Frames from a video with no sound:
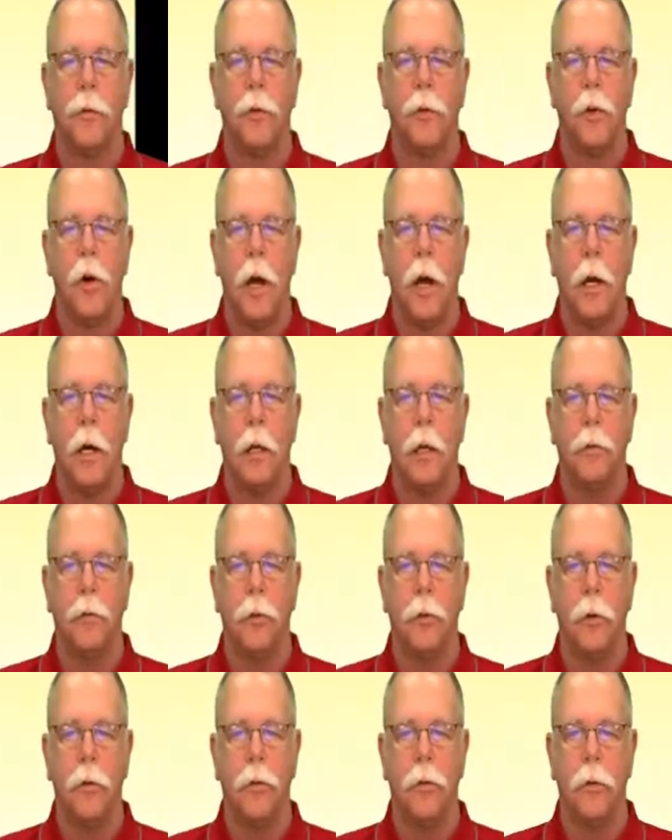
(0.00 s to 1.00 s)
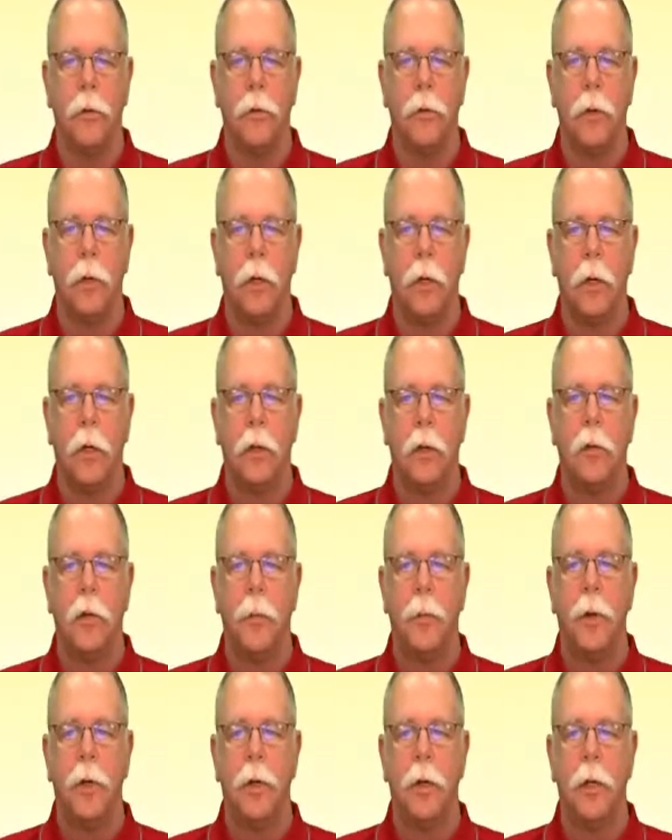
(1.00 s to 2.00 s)
a variety of reasons.
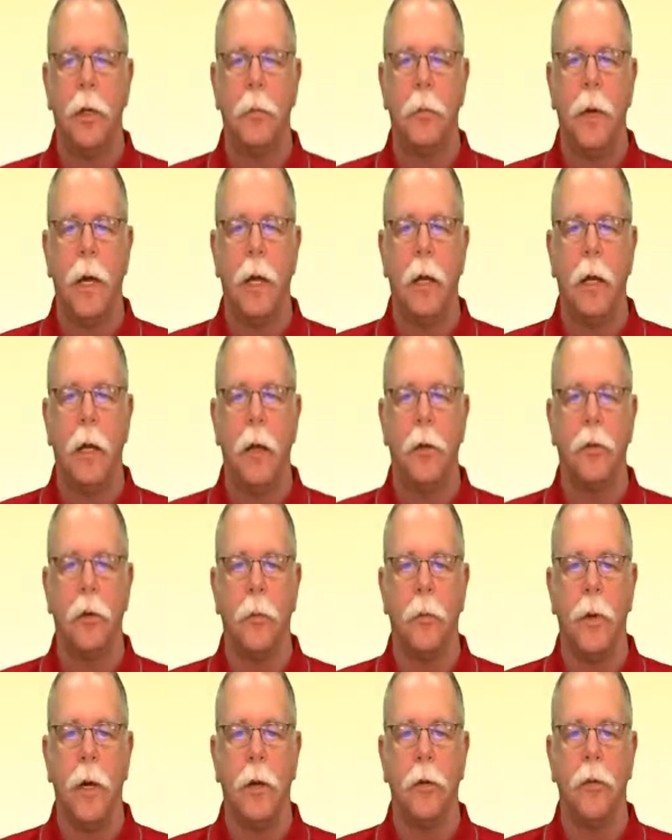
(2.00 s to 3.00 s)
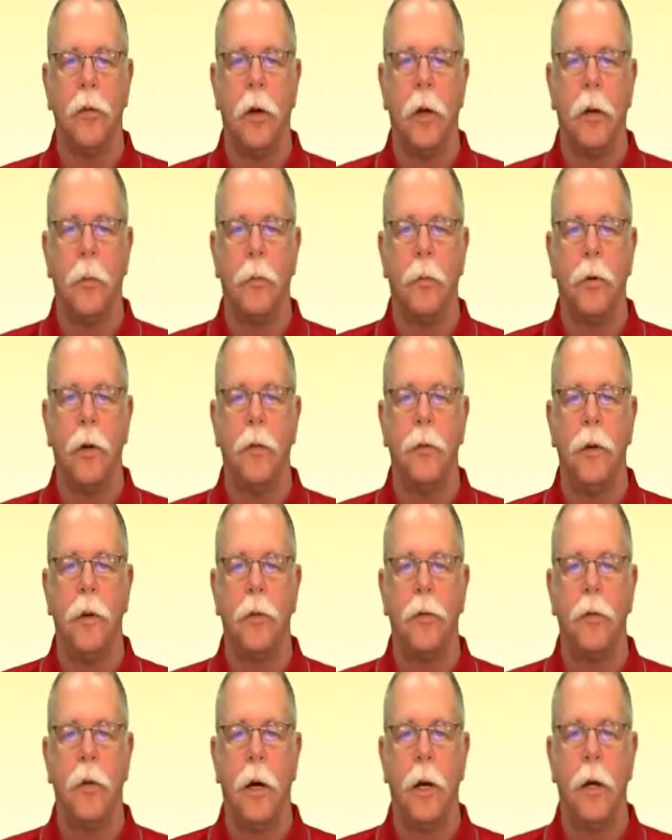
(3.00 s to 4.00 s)
Typically, the mandates are based on a
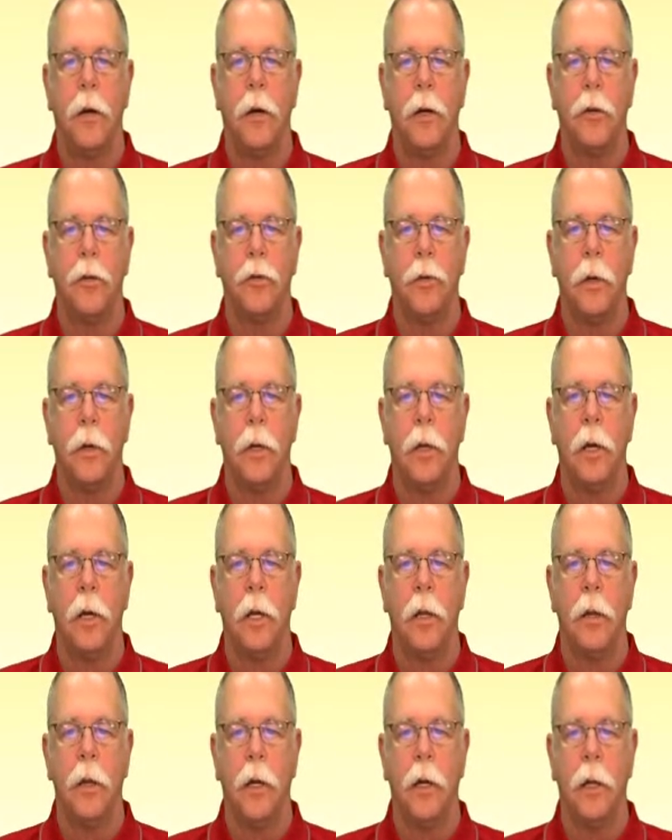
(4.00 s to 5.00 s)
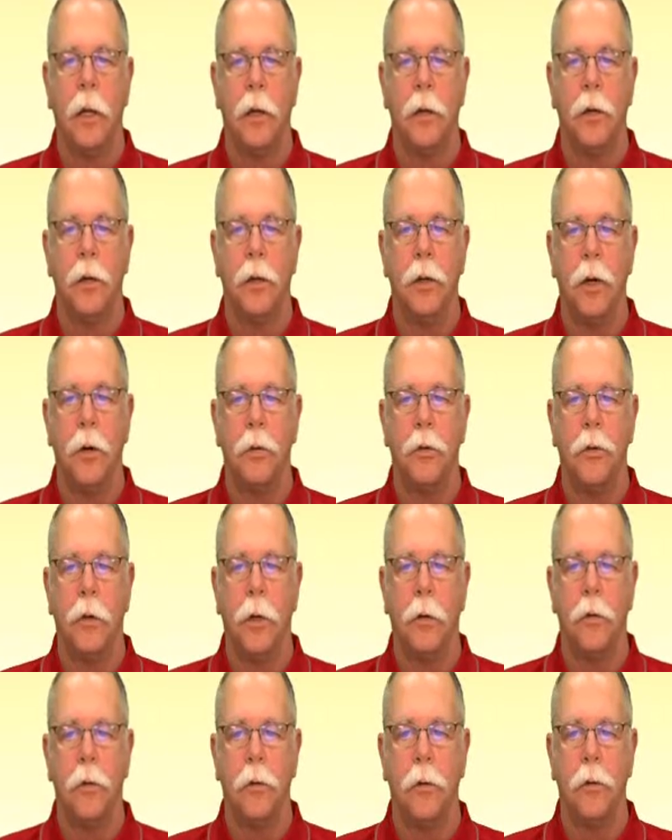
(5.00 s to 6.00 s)
previous fire history that led to code
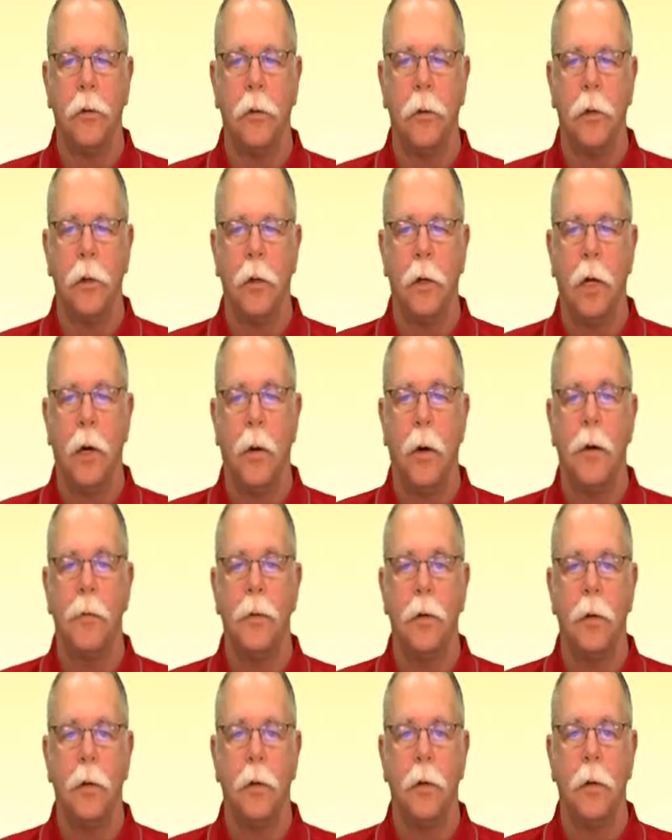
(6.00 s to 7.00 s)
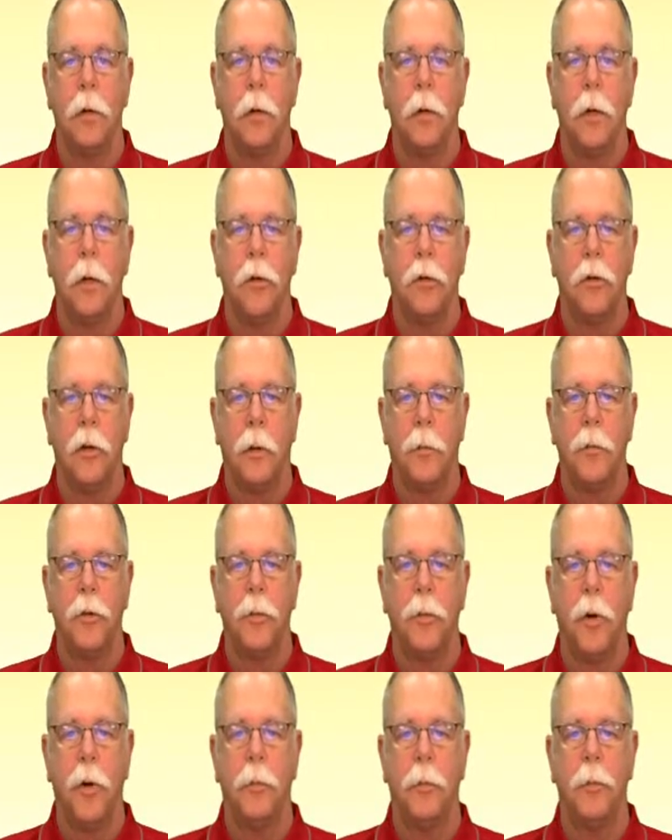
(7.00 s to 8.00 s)
changes. However, Some
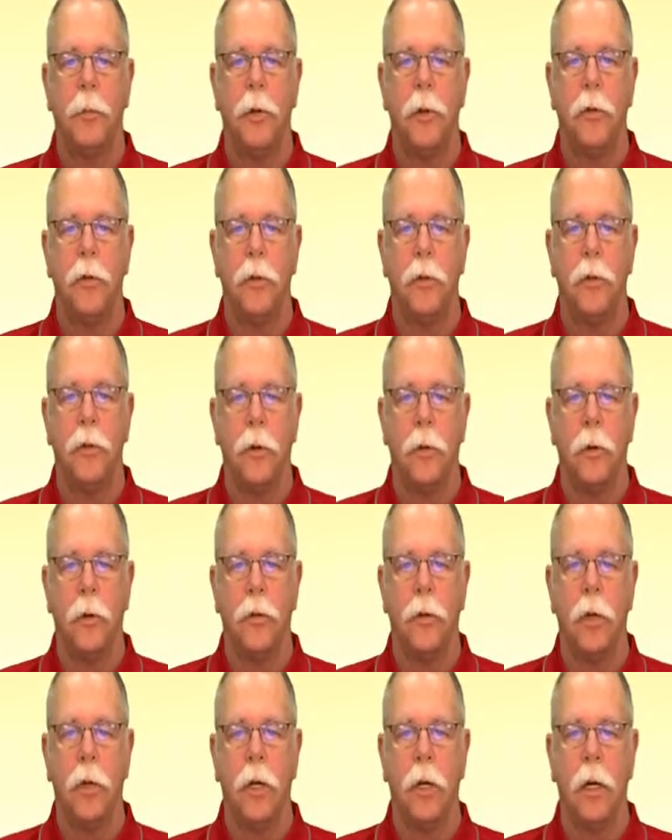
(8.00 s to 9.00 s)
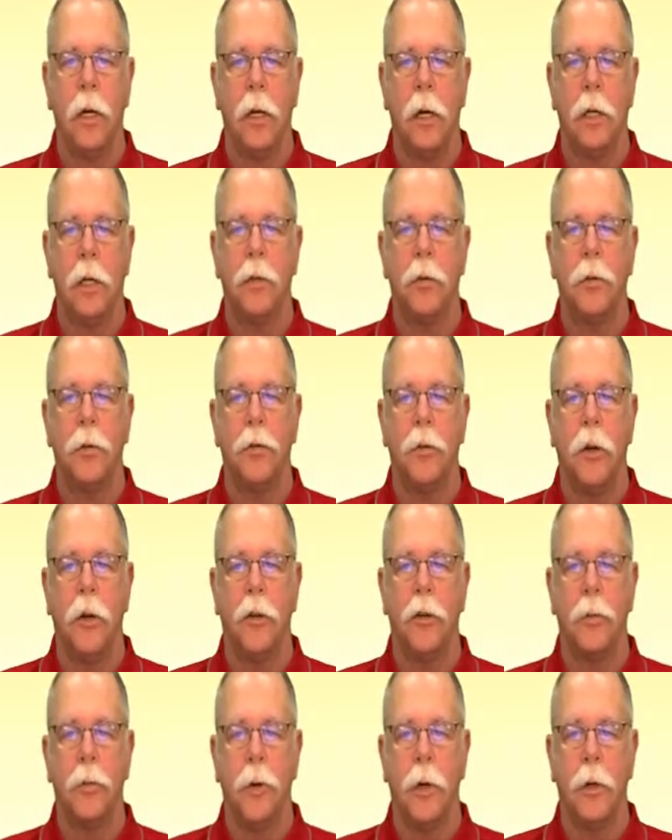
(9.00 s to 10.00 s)
smart business owners elect to
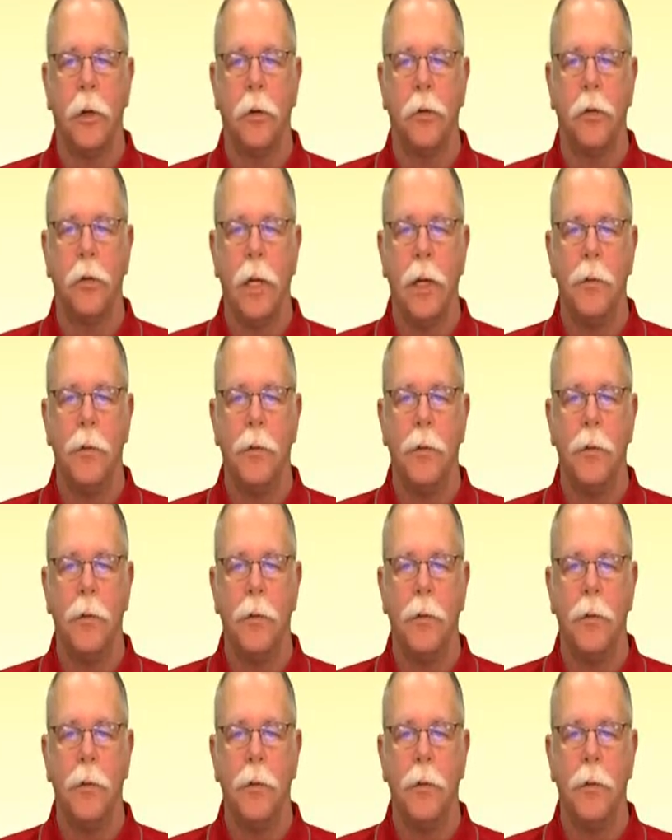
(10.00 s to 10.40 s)
install sprinklers